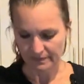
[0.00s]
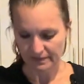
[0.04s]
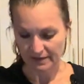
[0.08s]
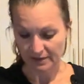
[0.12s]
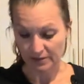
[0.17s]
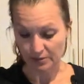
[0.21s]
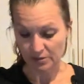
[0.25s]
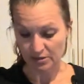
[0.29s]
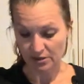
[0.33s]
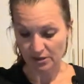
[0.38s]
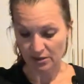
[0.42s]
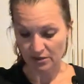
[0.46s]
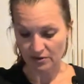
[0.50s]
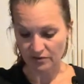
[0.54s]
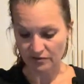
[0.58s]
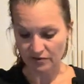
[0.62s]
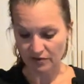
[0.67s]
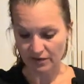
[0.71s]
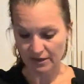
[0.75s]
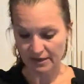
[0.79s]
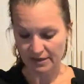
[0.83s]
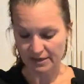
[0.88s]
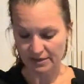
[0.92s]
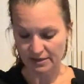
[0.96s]
That was awful.
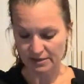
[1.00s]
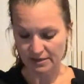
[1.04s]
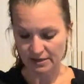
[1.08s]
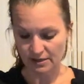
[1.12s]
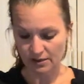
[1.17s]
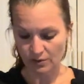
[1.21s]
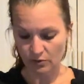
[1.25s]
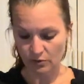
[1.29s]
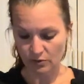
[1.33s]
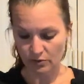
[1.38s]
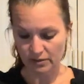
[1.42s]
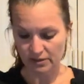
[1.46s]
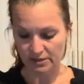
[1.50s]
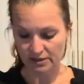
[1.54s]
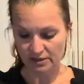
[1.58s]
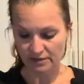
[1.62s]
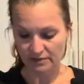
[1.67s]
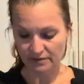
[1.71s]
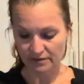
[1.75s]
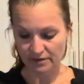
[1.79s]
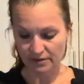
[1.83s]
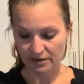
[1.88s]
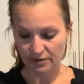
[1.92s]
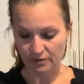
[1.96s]
I did a whole entire
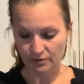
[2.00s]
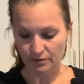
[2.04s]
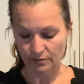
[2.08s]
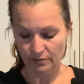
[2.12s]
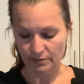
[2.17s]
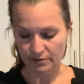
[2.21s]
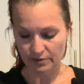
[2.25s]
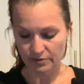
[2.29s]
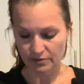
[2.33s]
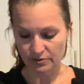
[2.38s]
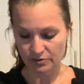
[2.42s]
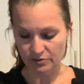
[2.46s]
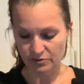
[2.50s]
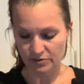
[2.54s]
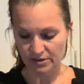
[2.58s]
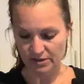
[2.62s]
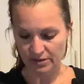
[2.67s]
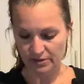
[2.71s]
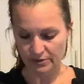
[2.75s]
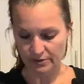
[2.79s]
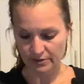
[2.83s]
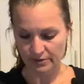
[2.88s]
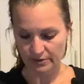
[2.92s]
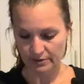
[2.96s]
video with no
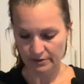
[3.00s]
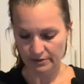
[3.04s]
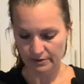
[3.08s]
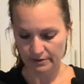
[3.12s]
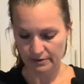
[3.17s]
sound.